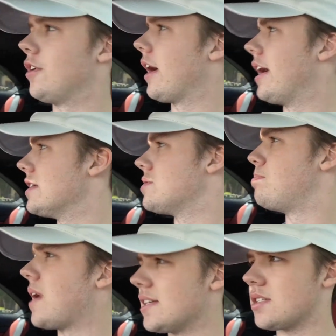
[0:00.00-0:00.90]
you guys
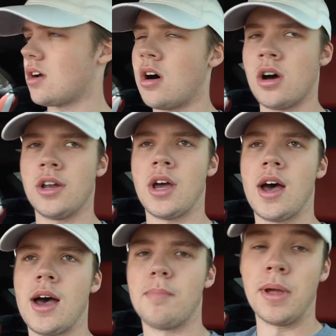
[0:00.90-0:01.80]
based on
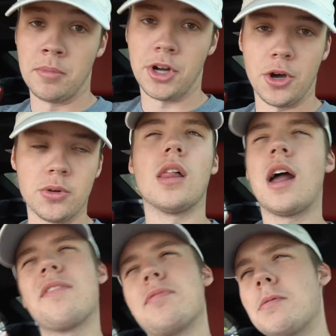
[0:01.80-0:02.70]
uh, BimmerCode. A lot
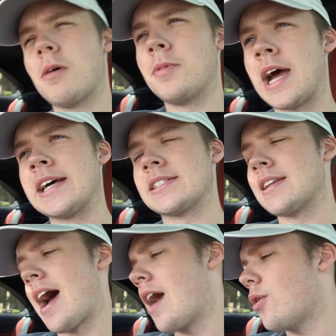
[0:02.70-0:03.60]
of people have been asking,
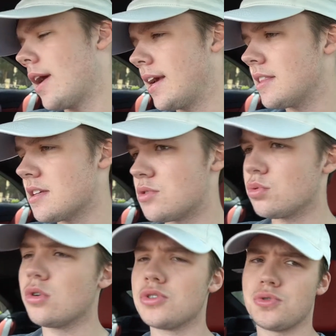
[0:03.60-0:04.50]
how do I get this
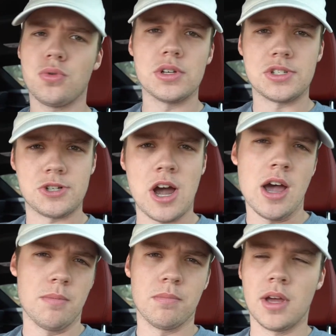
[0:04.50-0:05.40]
Rolls-Royce
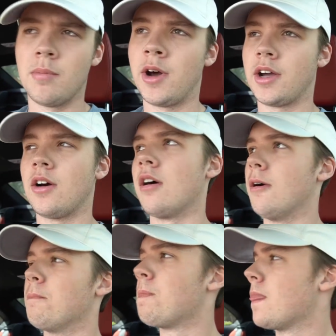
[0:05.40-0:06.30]
chime in my car?
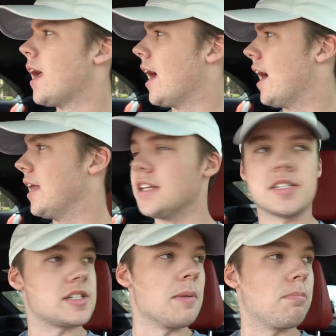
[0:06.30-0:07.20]
And the
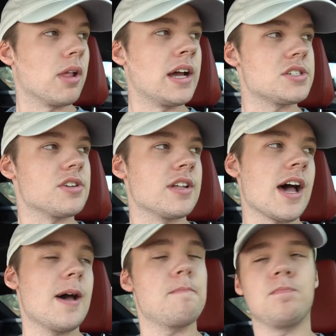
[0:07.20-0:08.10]
simple answer to
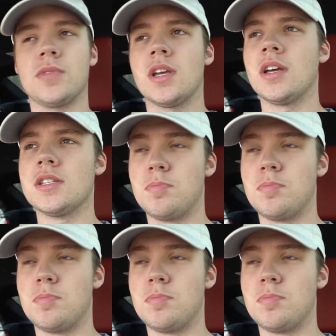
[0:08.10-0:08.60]
that is